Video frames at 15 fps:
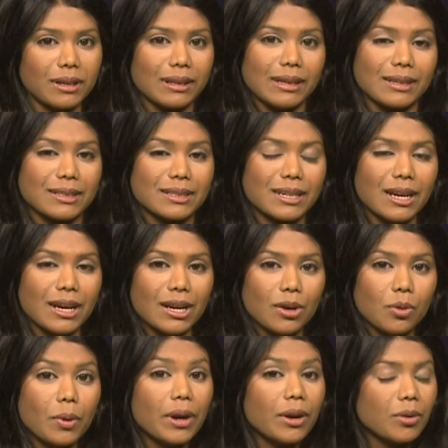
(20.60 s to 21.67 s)
East.
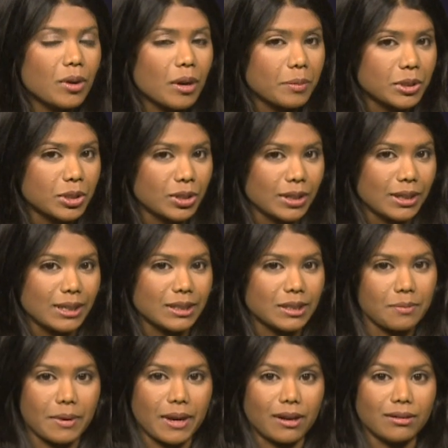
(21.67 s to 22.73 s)
Where do opportunities
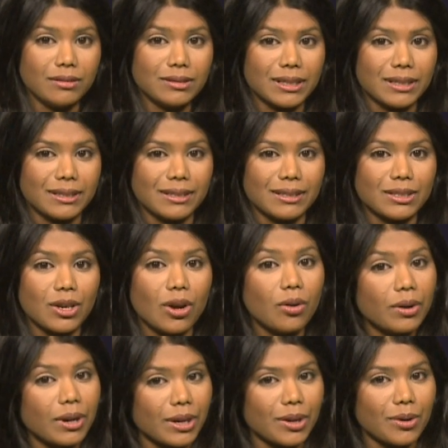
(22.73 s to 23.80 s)
abound, and is
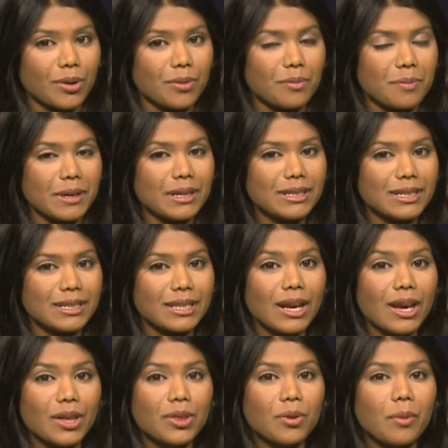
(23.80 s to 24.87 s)
owning your own business
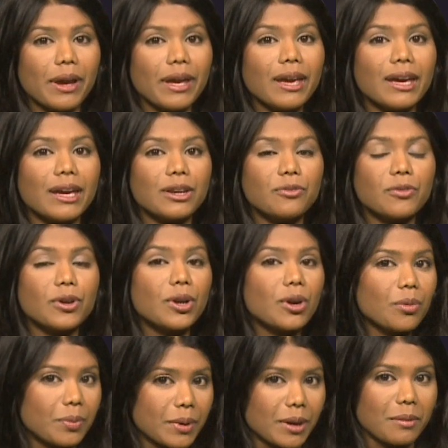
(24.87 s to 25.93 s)
the way ahead for
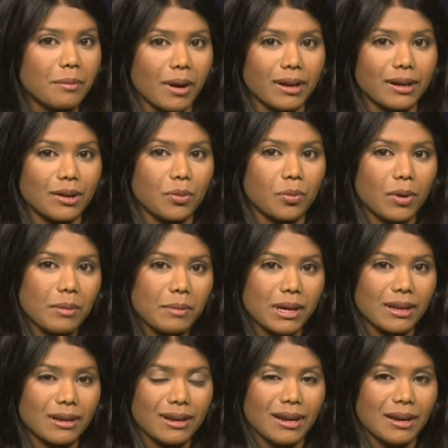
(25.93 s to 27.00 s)
career-minded
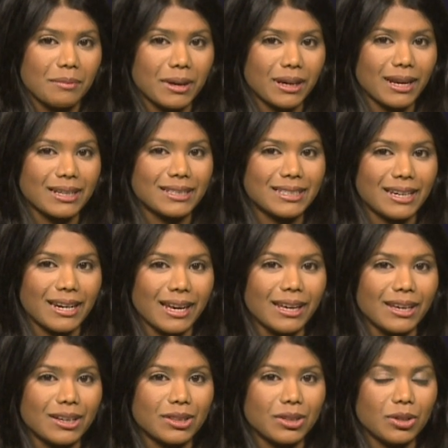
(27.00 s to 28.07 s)
women? My guests today
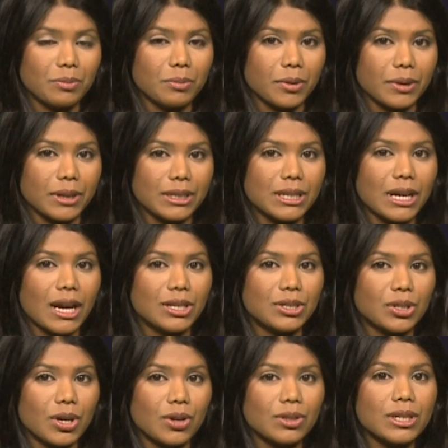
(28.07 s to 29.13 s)
include Marine
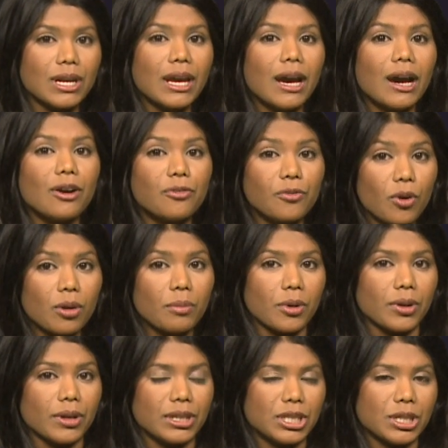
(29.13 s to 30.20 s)
Tadros, a former
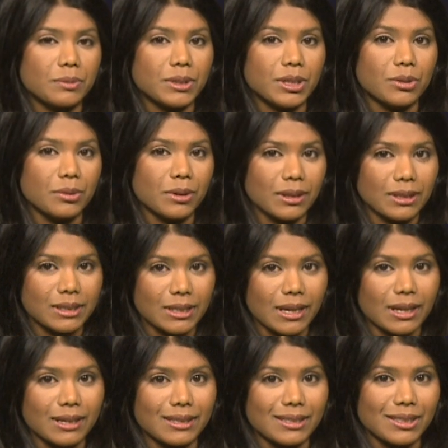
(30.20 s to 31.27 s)
Egyptian real estate
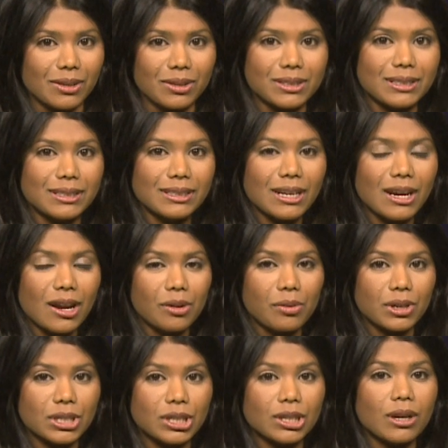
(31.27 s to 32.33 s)
consultant,
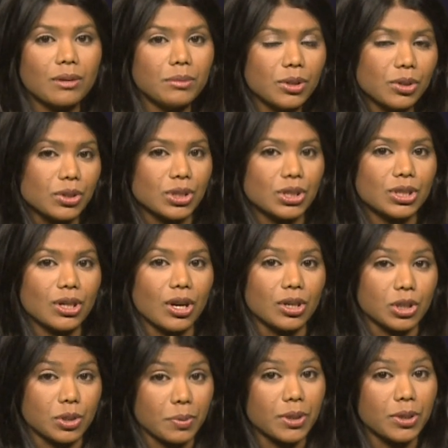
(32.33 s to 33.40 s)
Rasha Gamloush,
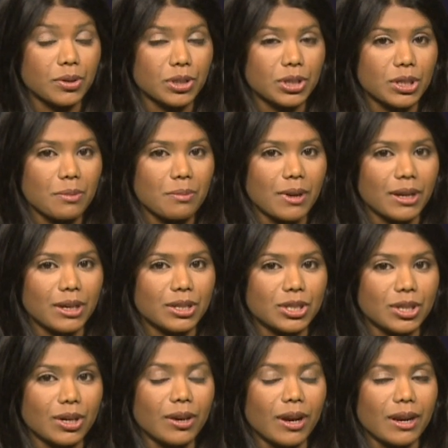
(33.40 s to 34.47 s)
entrepreneurship
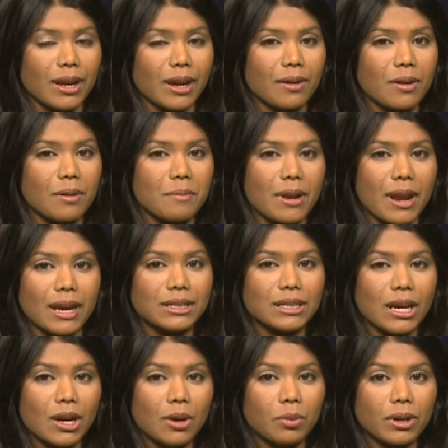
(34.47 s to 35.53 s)
manager at ArabNet,
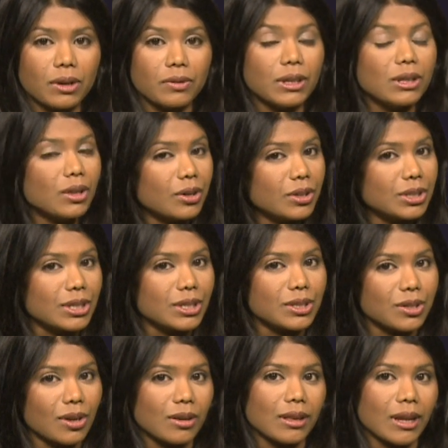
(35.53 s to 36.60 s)
one of the largest
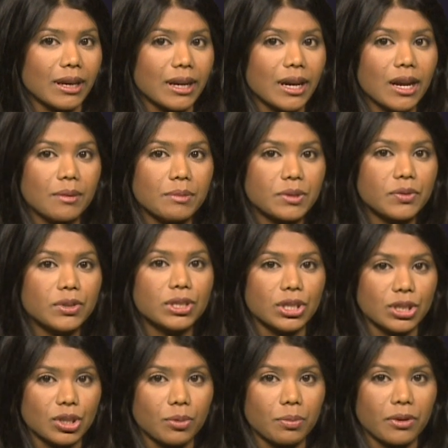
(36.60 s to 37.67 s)
online hubs for
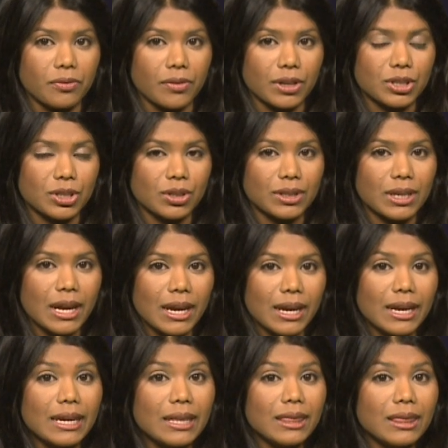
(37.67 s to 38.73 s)
digital professionals
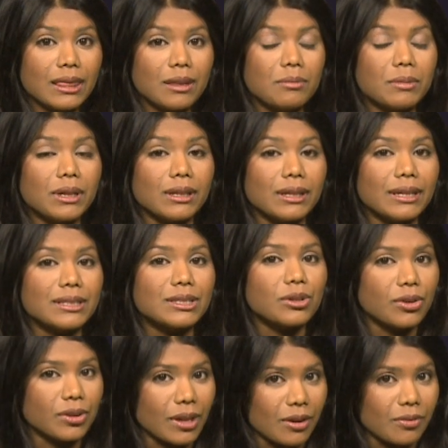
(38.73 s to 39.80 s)
in the Middle East
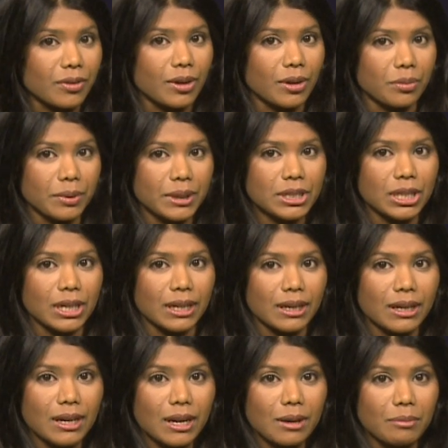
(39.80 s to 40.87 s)
North Africa region.
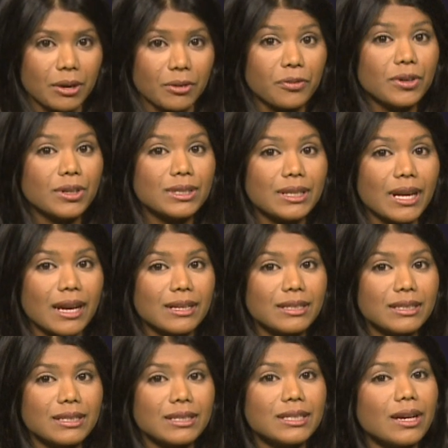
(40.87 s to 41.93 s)
My first guest
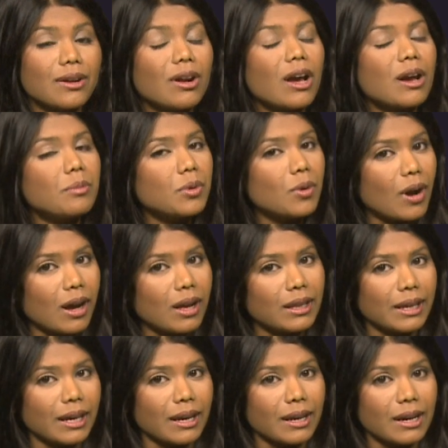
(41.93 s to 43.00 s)
is Sarah Abu
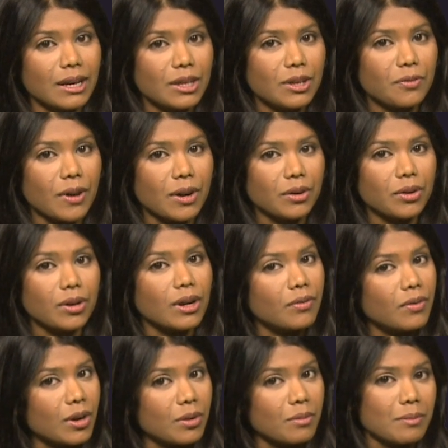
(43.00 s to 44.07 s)
Alia, the founder of
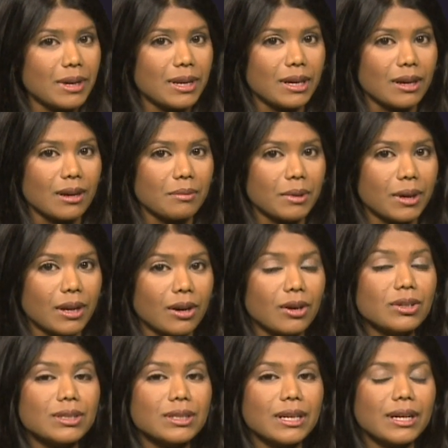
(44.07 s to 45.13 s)
Art Medium, an
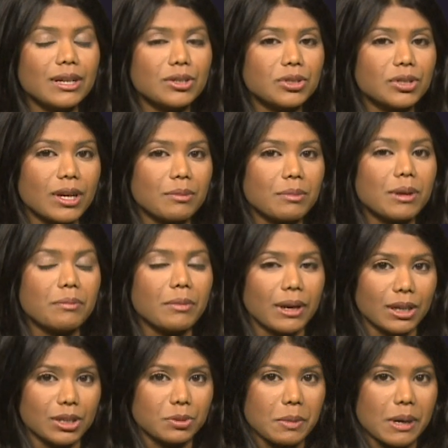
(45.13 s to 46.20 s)
arts and entertainment
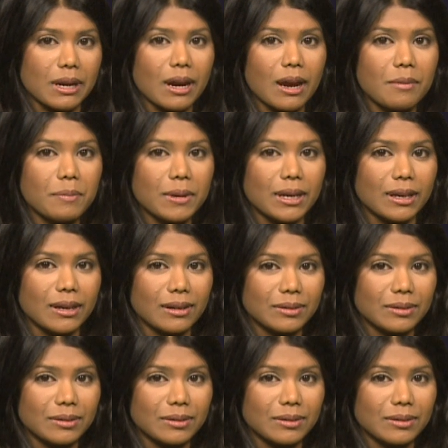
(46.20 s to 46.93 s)
management company.